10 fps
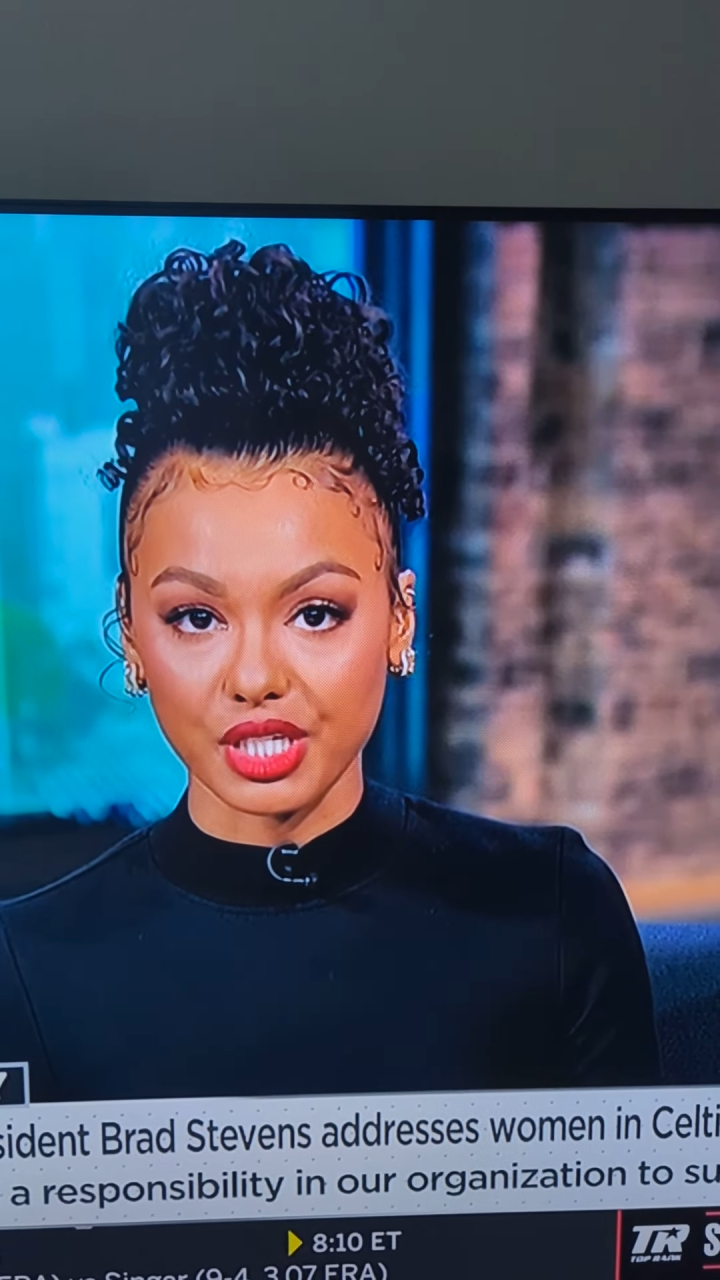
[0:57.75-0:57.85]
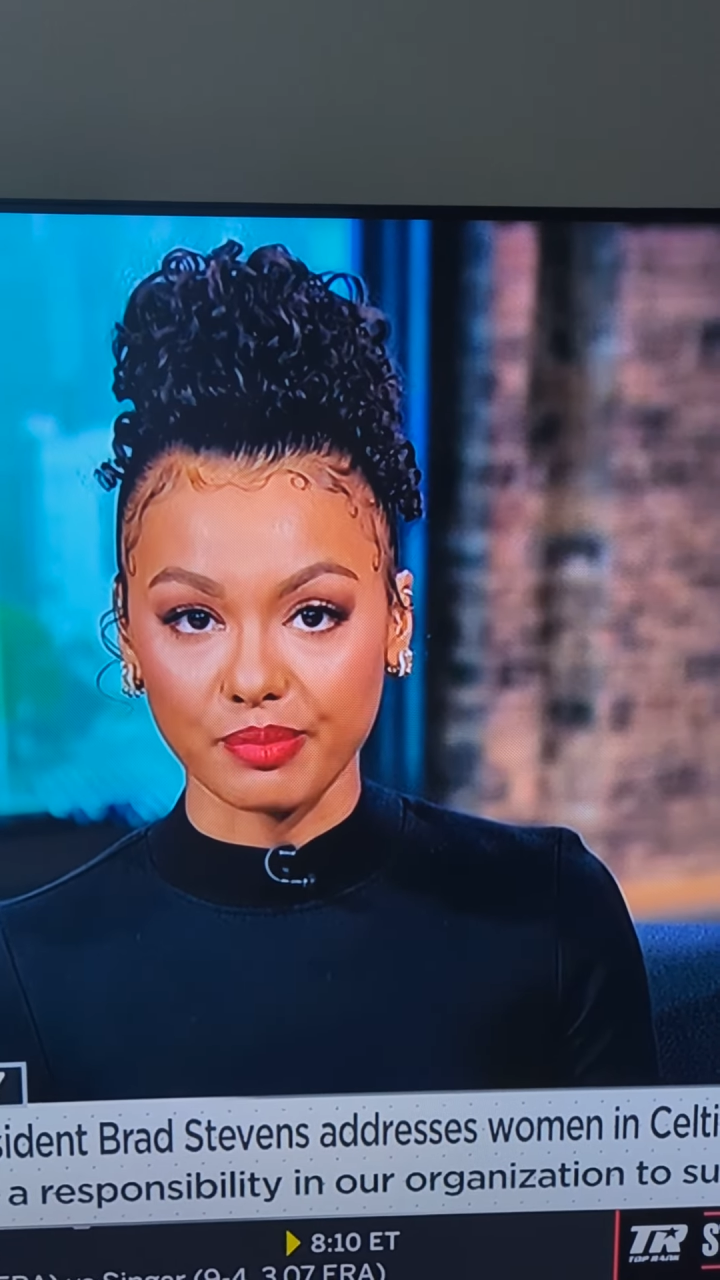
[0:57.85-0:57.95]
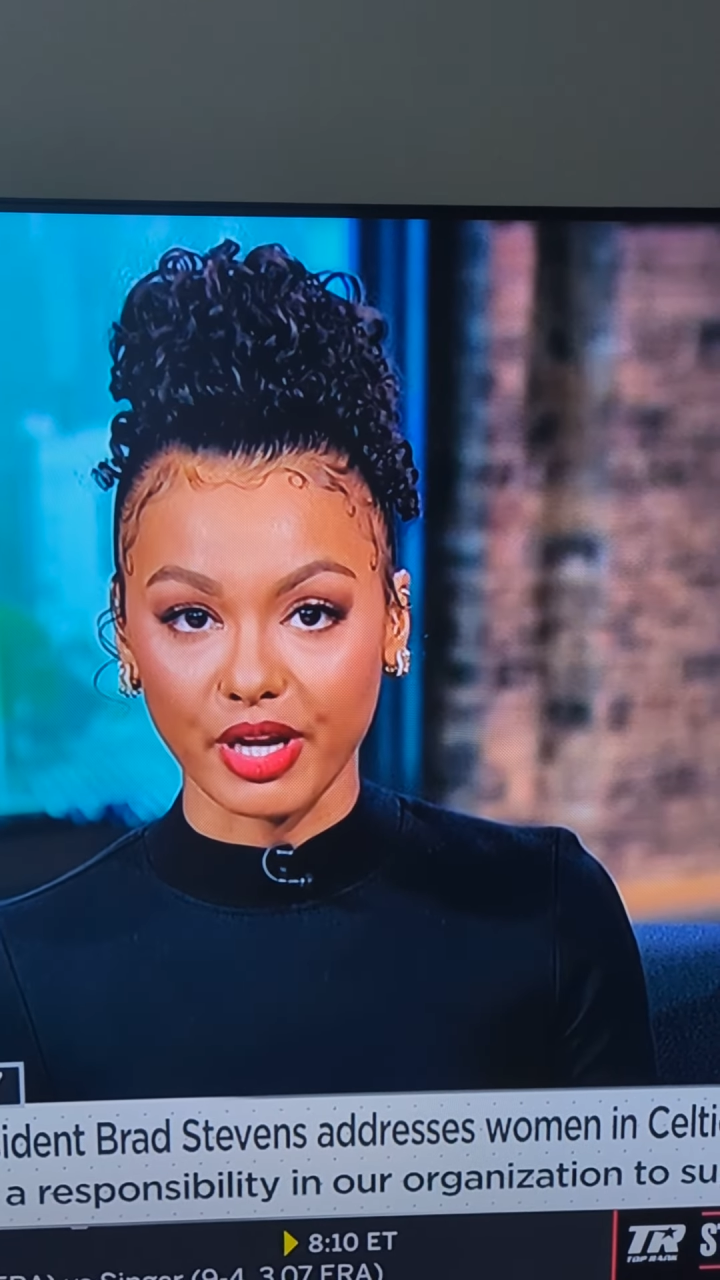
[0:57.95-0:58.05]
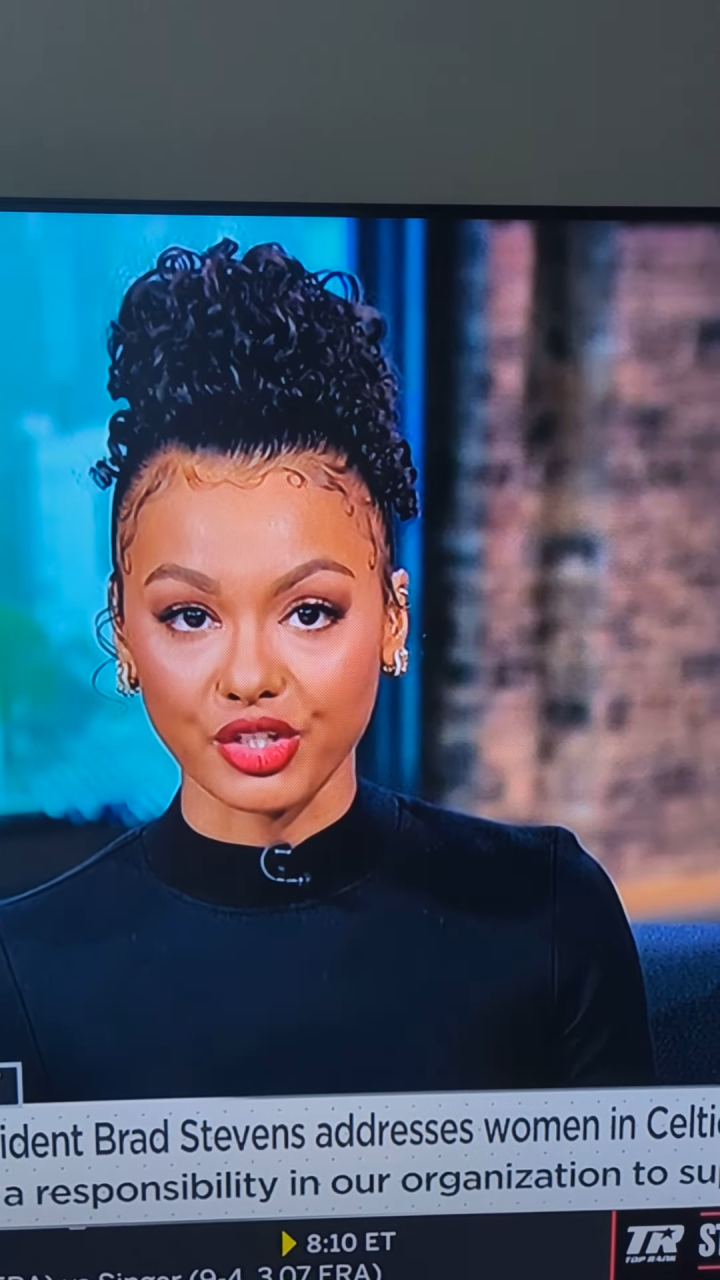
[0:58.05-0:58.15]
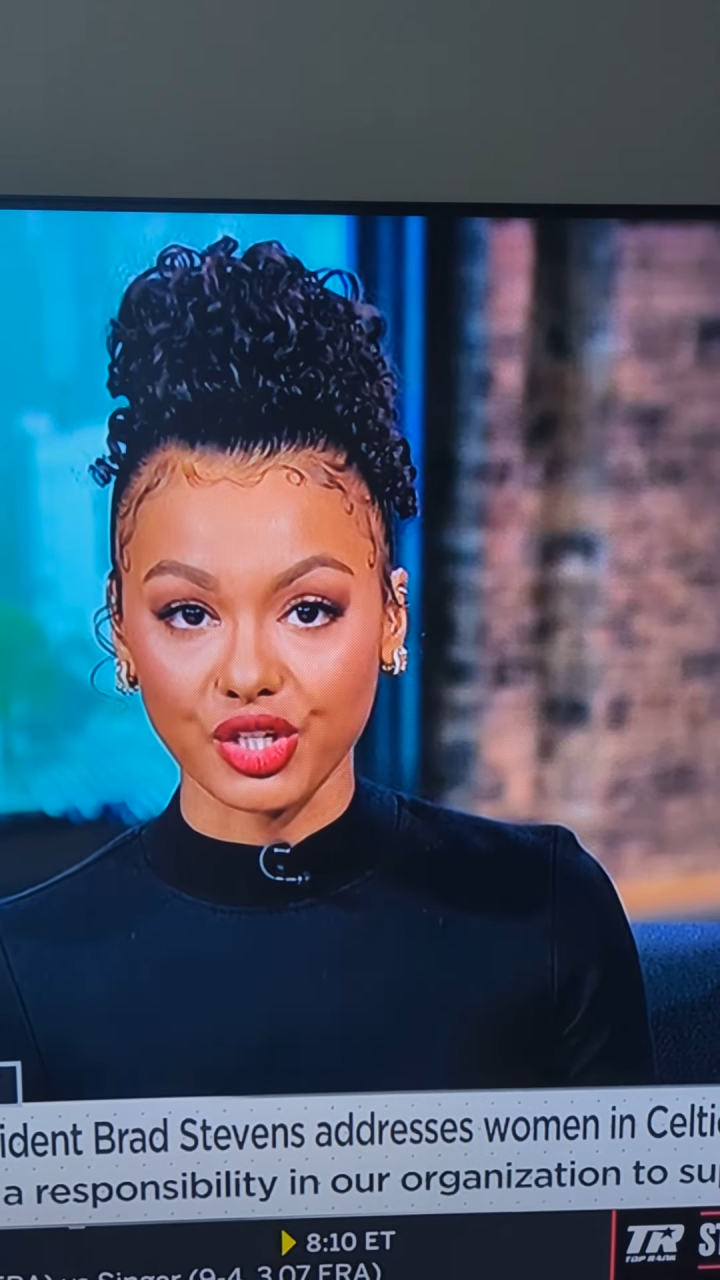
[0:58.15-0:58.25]

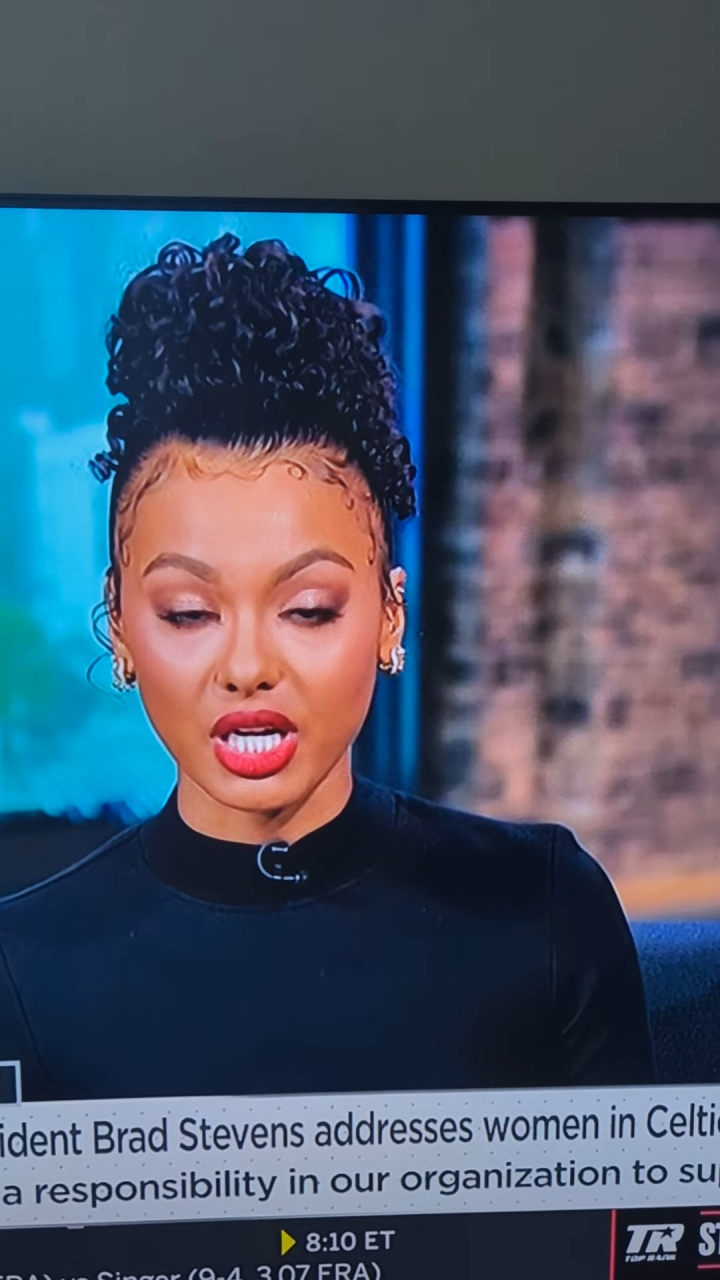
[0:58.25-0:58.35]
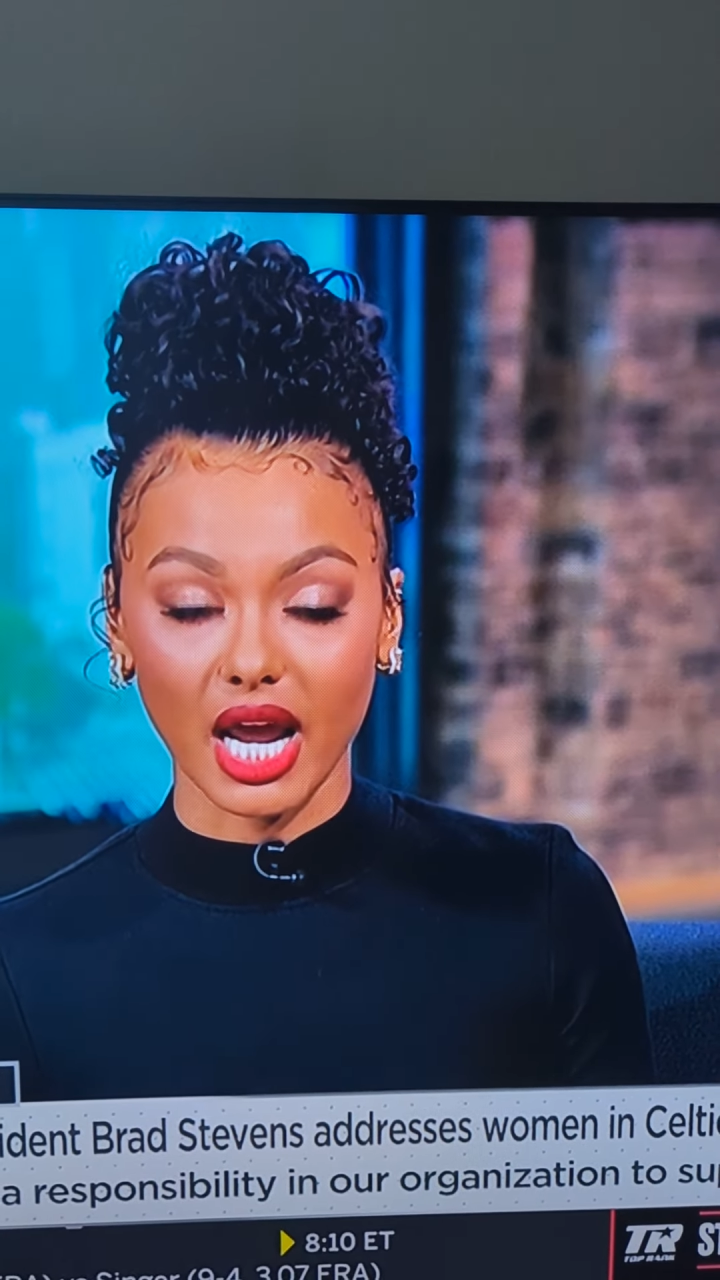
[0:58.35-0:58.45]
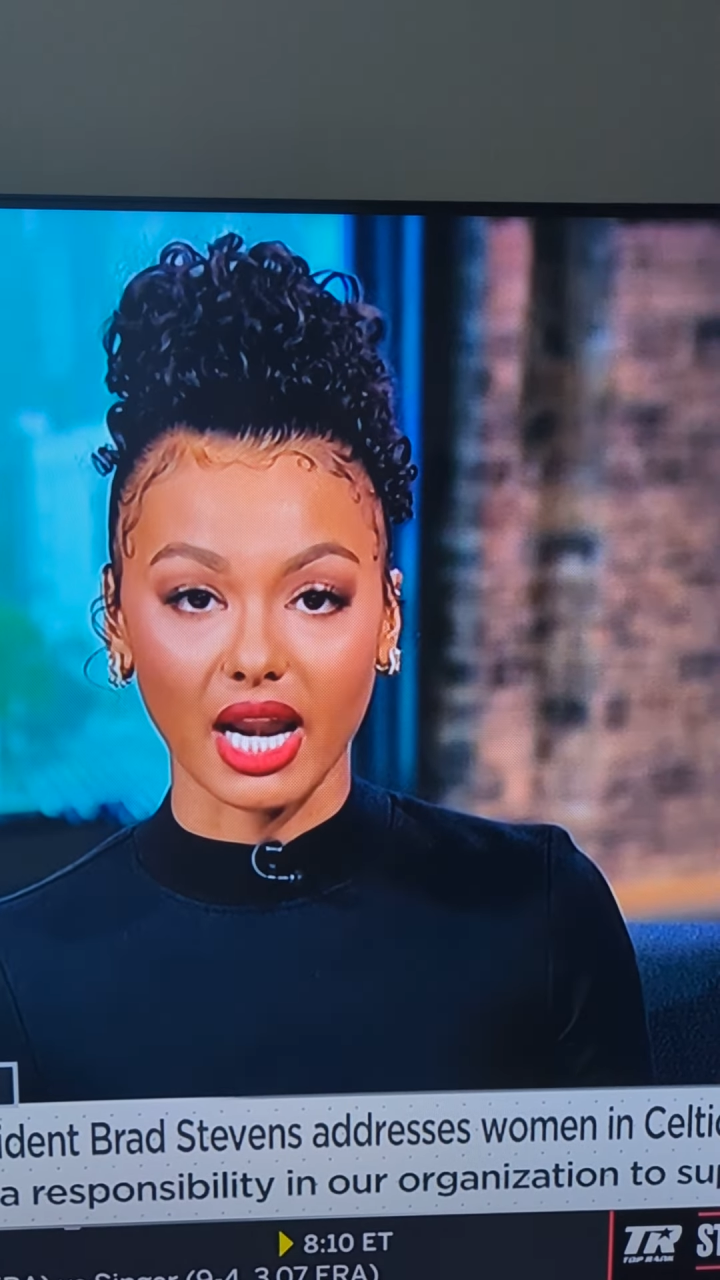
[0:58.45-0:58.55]
suspension,